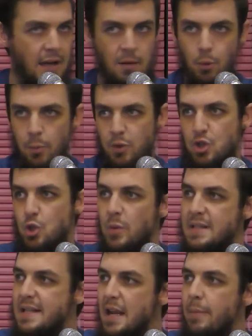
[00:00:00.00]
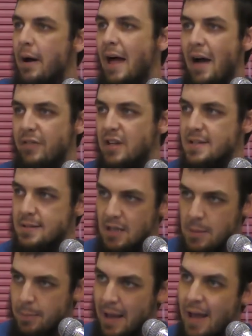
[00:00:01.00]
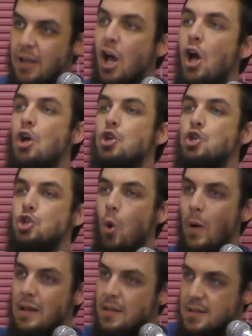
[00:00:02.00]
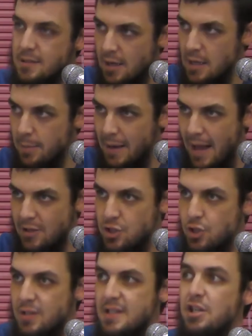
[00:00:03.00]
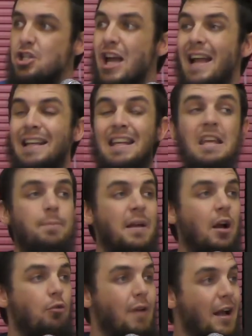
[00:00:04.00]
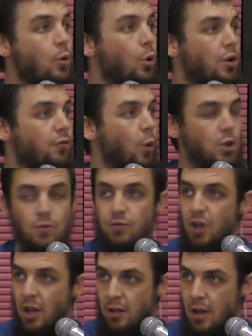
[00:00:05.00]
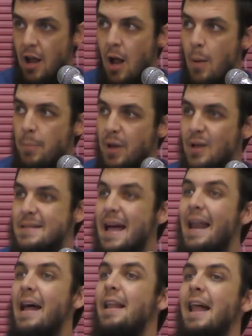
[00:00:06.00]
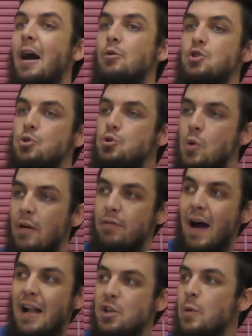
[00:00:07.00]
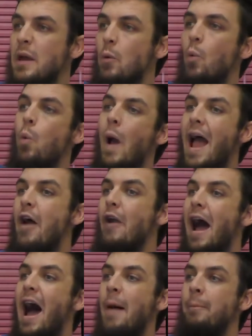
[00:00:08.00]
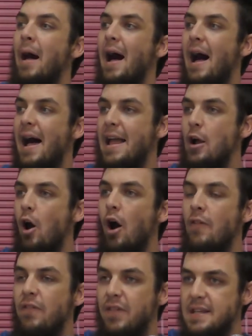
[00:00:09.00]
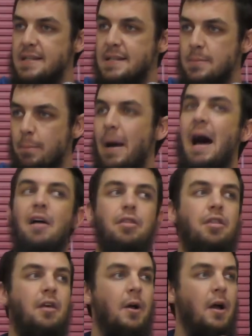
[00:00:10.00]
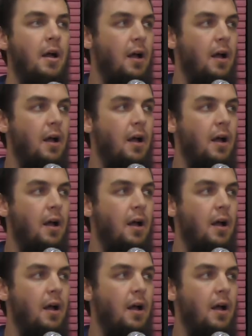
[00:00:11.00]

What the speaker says: in a moment. So we said about having a study plan, showing the study plan to your teacher, and keeping a record of what you've done, because that allows you to evaluate, where am I on this path?